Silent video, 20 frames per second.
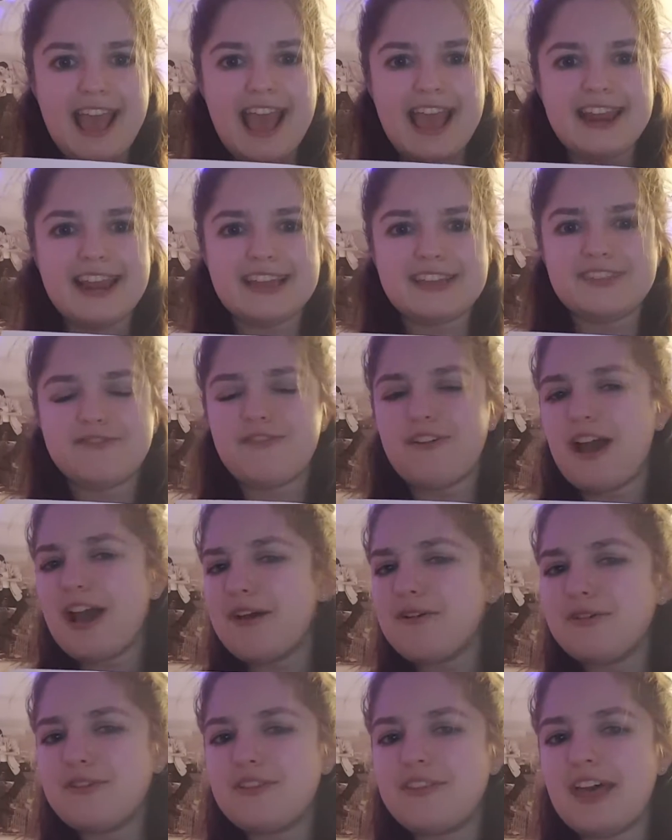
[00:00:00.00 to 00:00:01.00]
and I
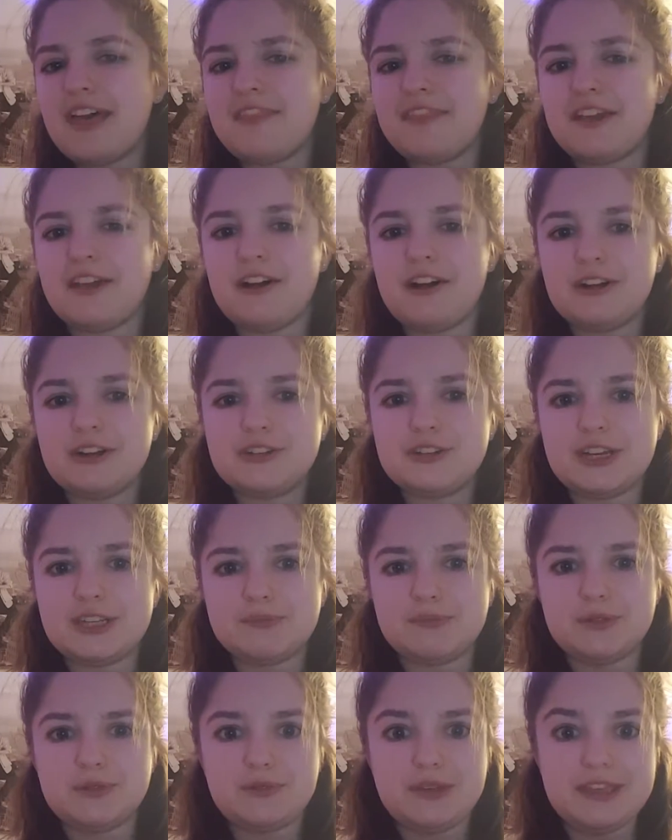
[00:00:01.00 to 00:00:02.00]
found that the
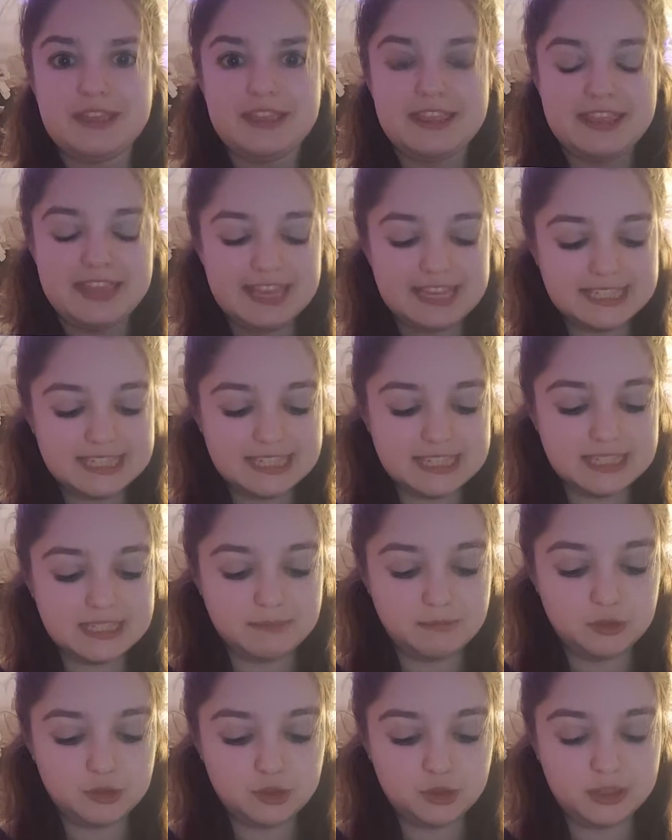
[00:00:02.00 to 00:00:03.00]
contrast between this
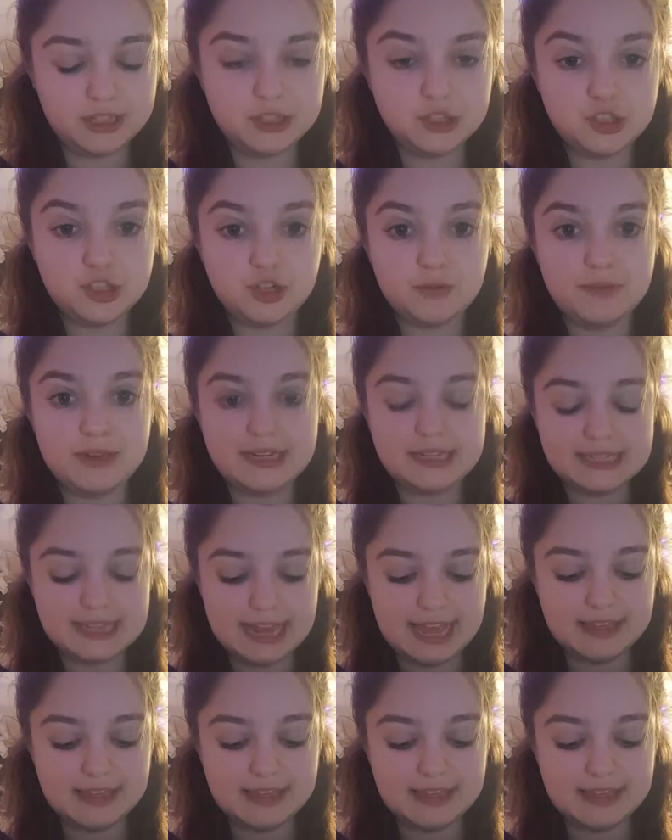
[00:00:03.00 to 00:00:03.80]
musical instrument